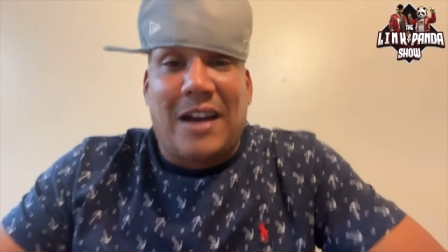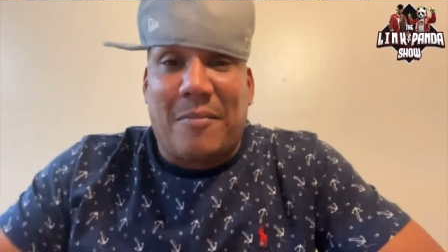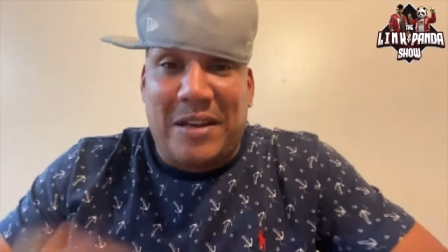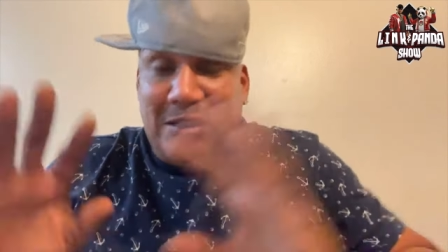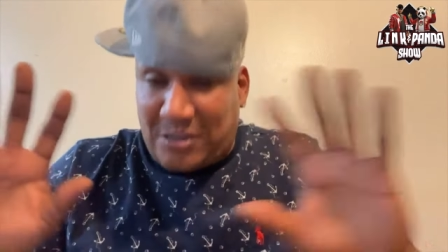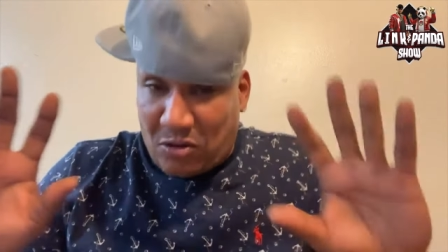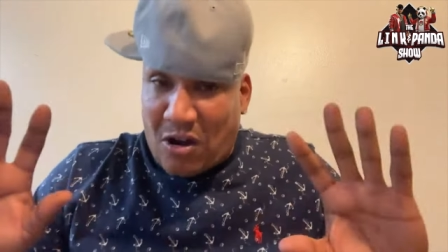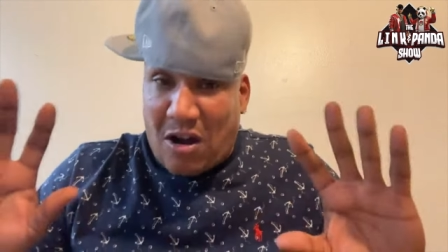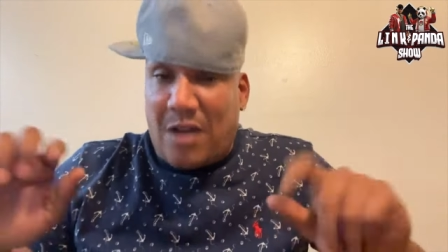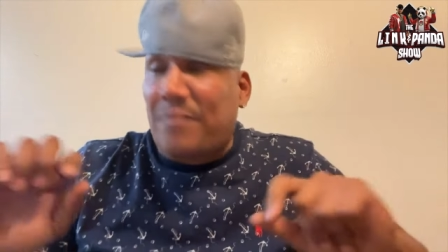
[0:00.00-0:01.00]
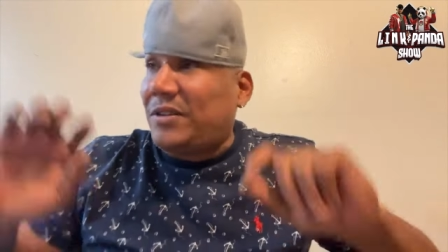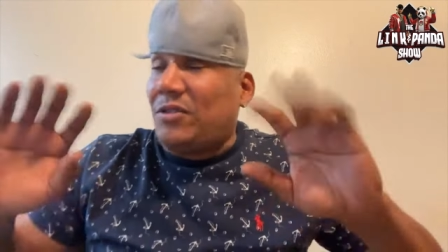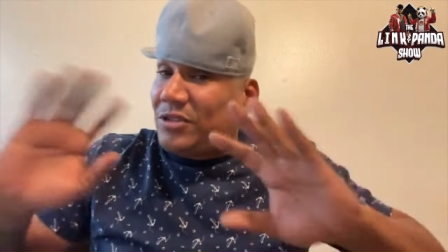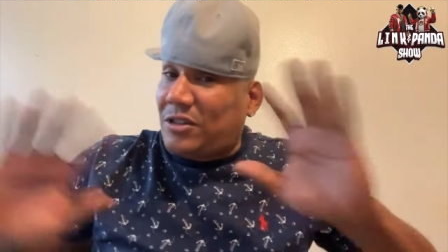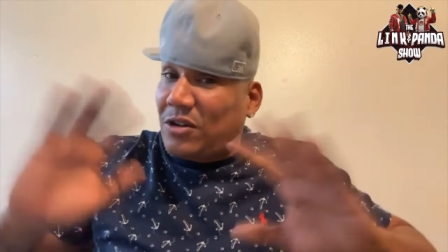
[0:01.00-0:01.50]
I mean, it's still hard,
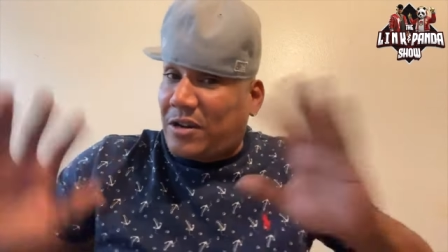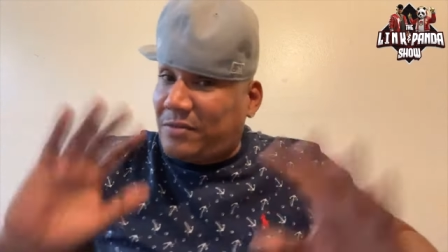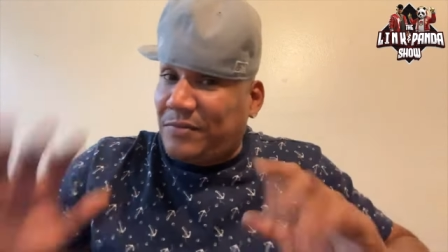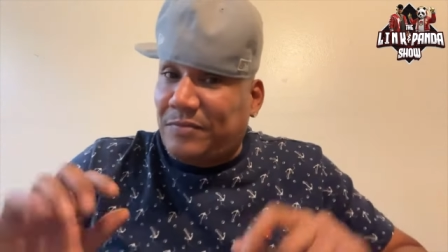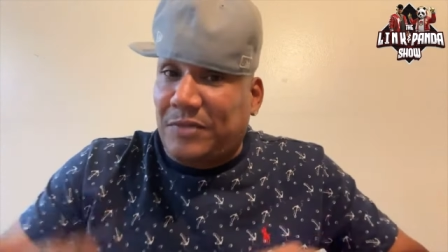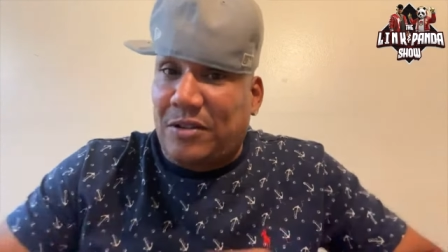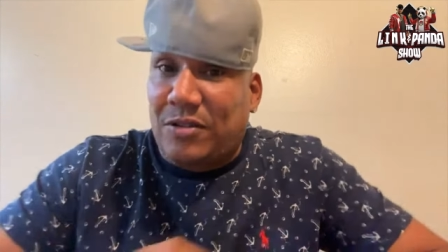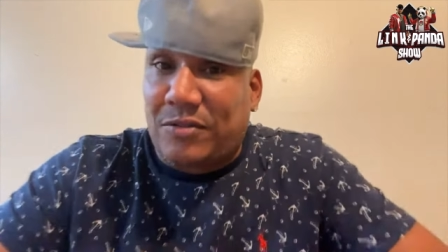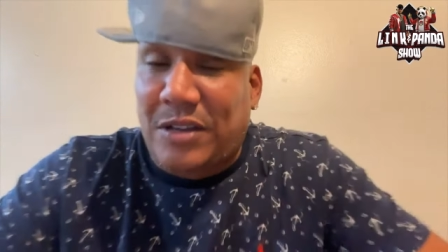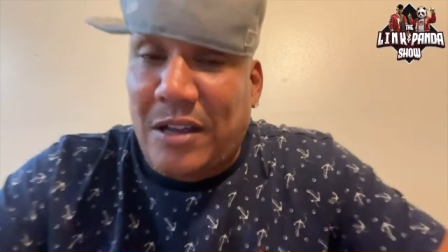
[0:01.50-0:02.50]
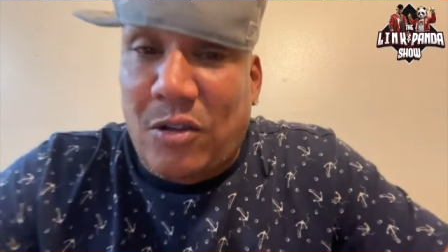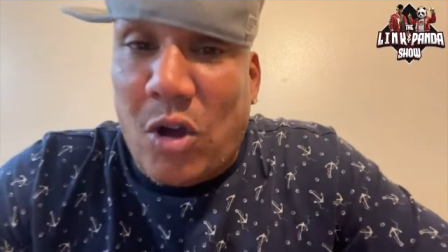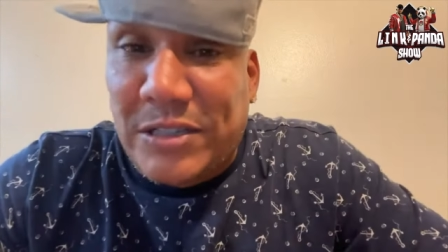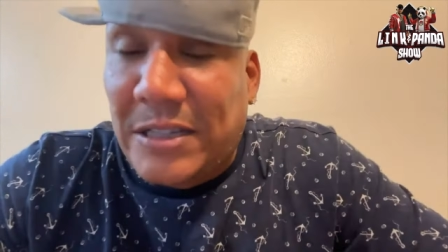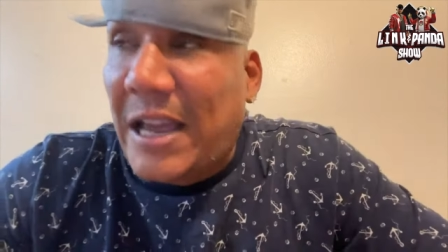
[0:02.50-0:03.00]
you know, it's still, you know, get
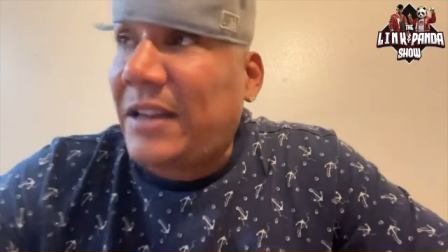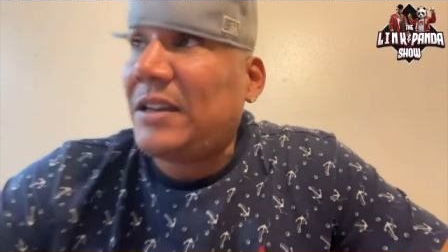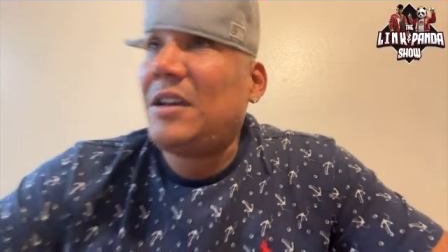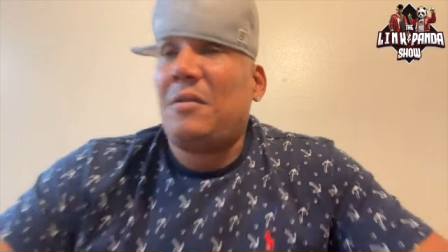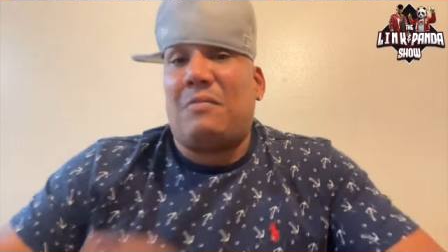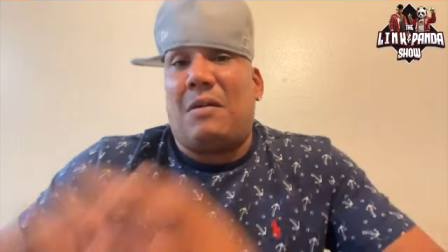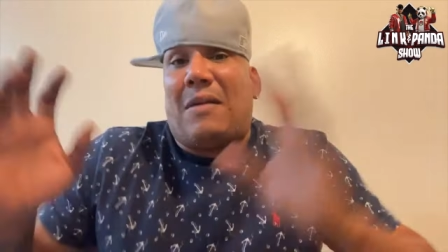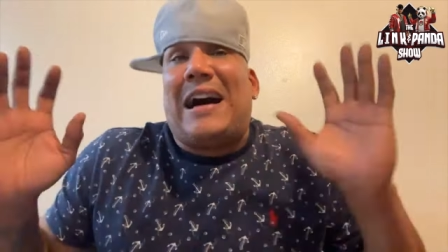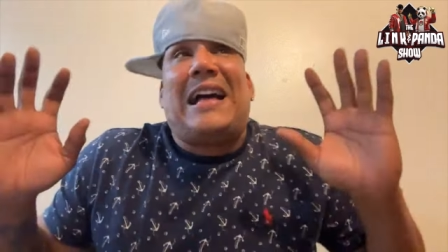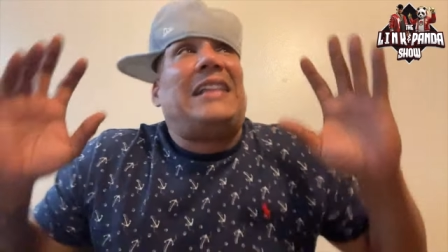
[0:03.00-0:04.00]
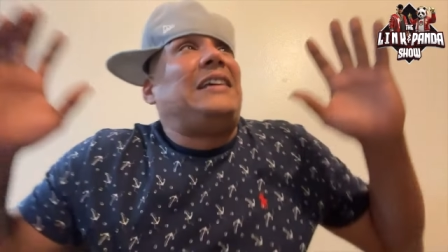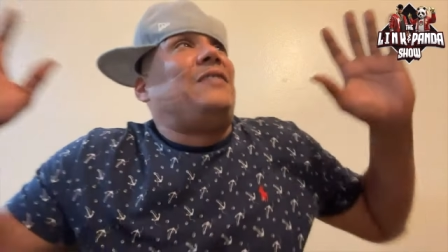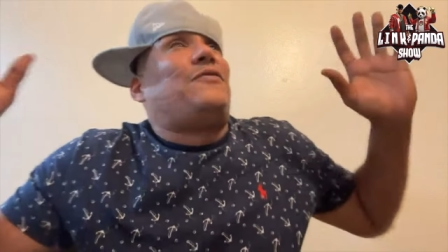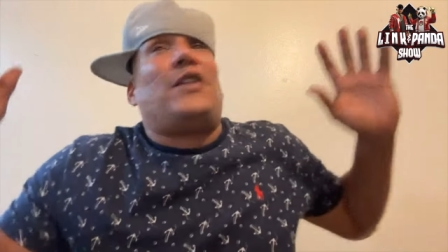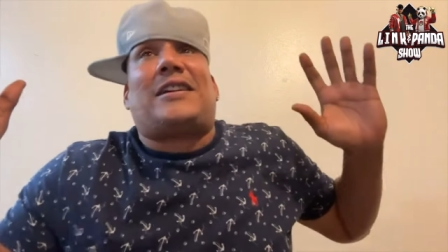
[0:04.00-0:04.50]
lost in that. But
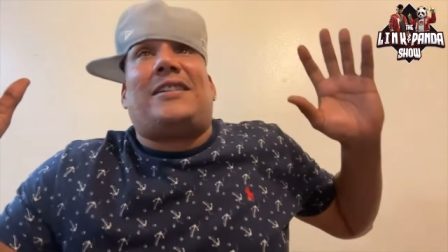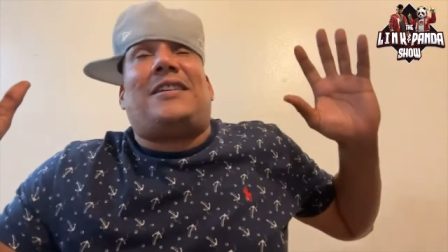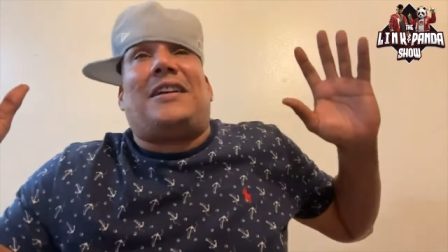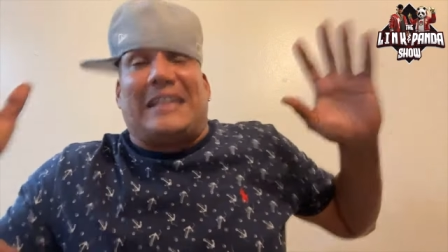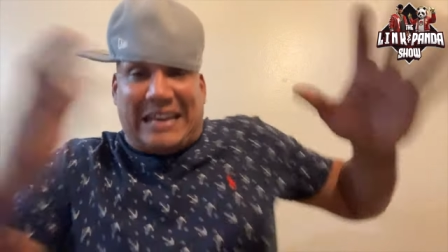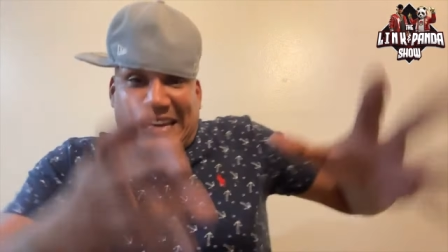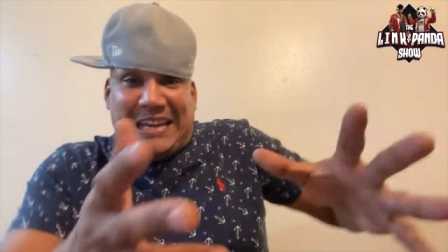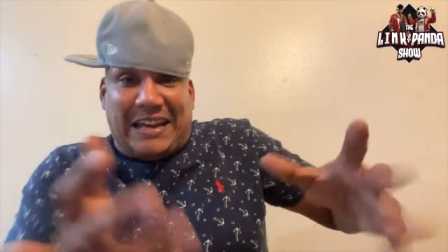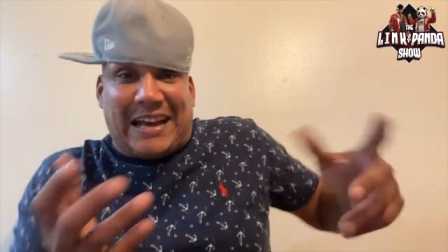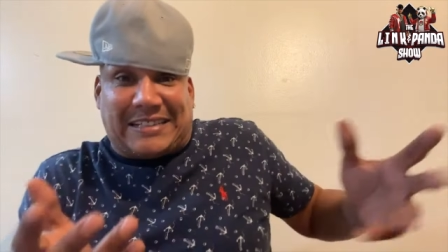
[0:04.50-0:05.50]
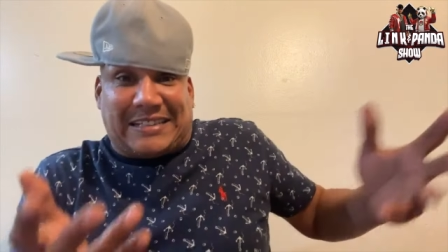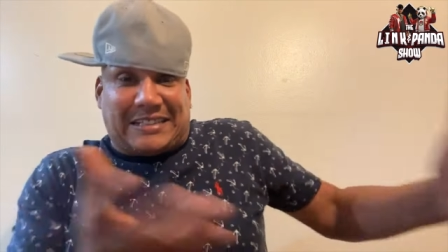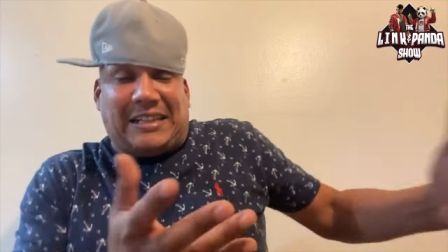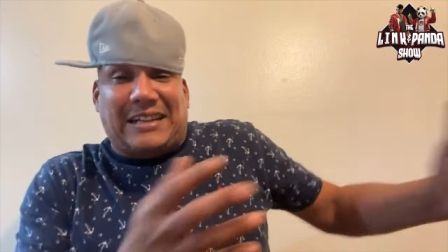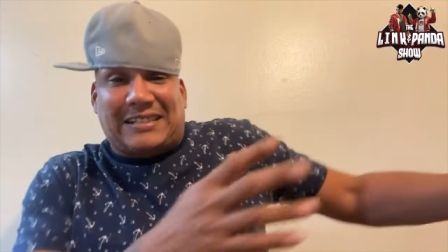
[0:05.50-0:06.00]
Molly, fucking uh, E,
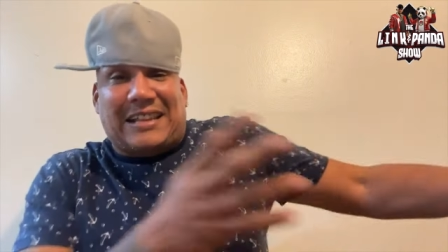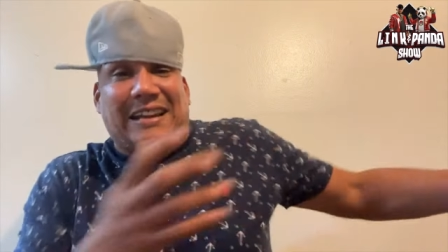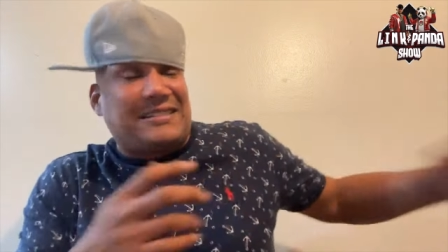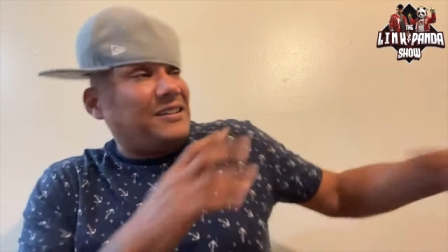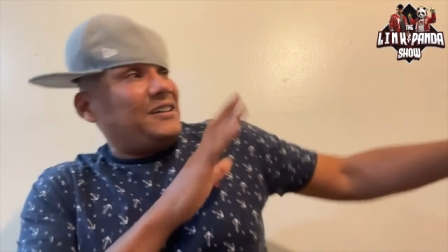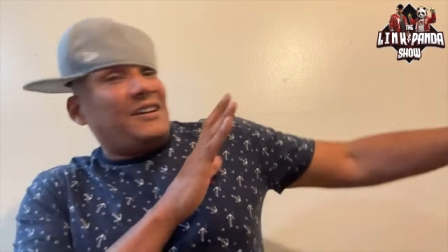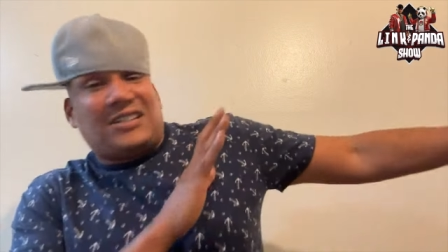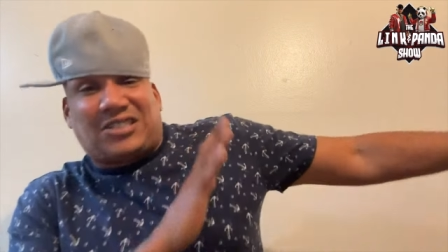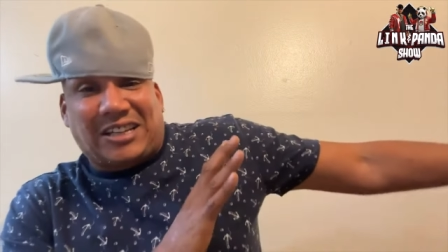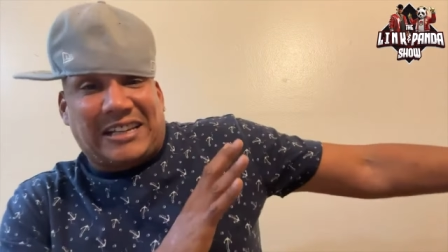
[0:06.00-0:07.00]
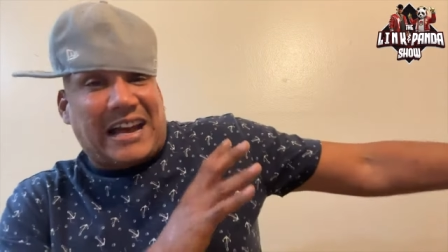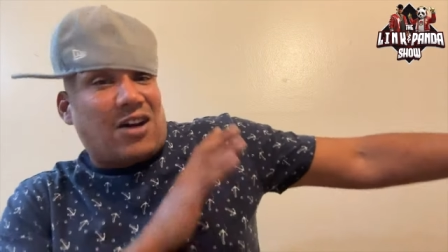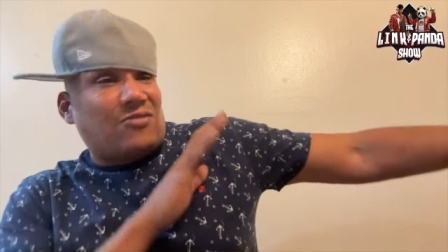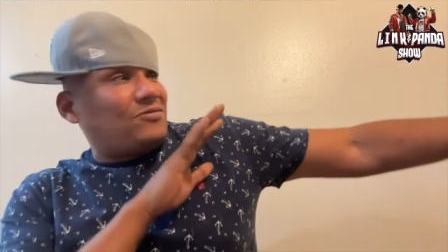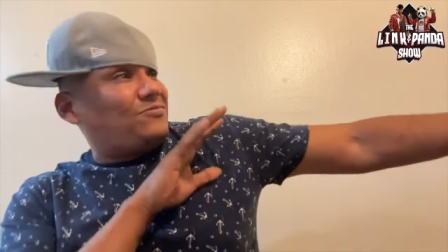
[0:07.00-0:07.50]
ecstasy, that's like chilling
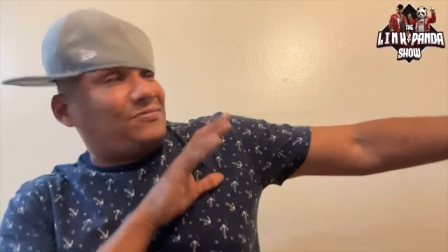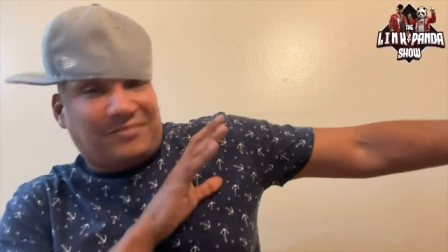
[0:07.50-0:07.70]
out.